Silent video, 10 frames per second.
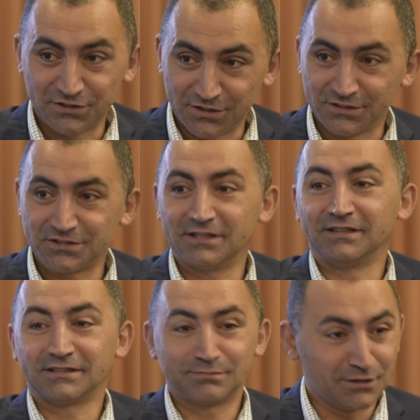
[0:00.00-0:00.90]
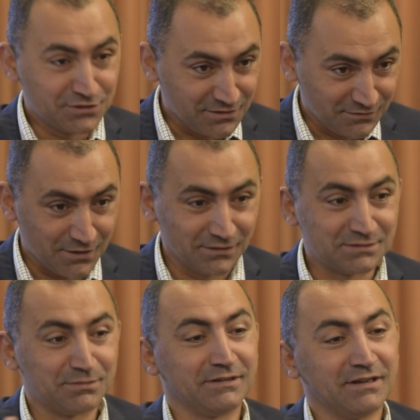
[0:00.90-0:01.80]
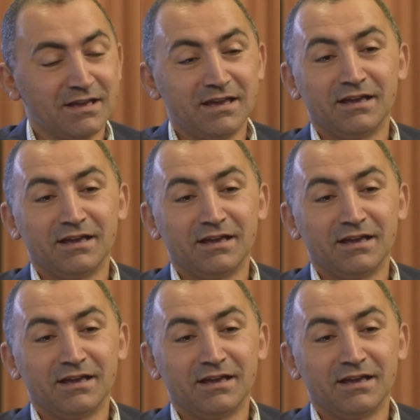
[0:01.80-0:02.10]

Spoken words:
the church and the explosion of the Holy Spirit.